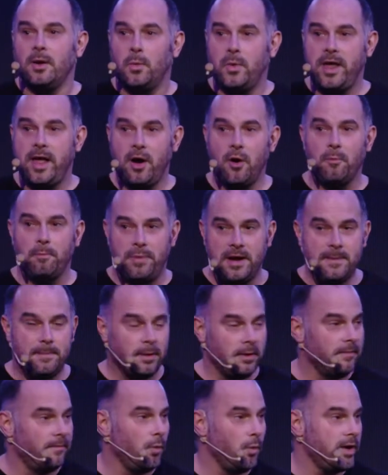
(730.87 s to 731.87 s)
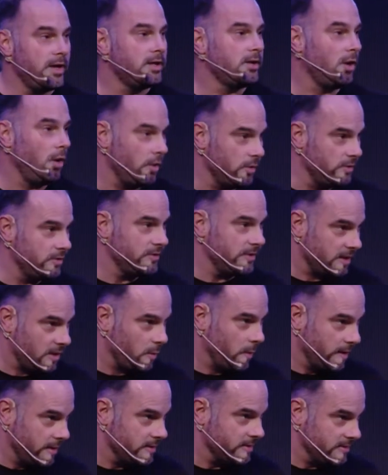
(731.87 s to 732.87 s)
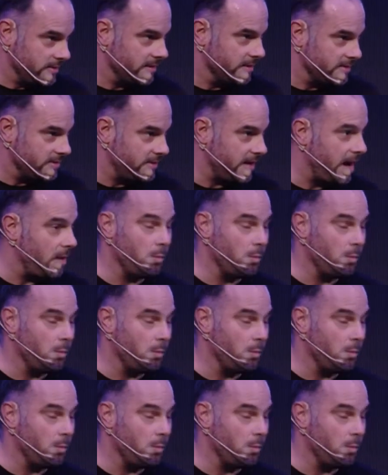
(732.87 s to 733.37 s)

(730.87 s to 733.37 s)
we help people avoid consequences,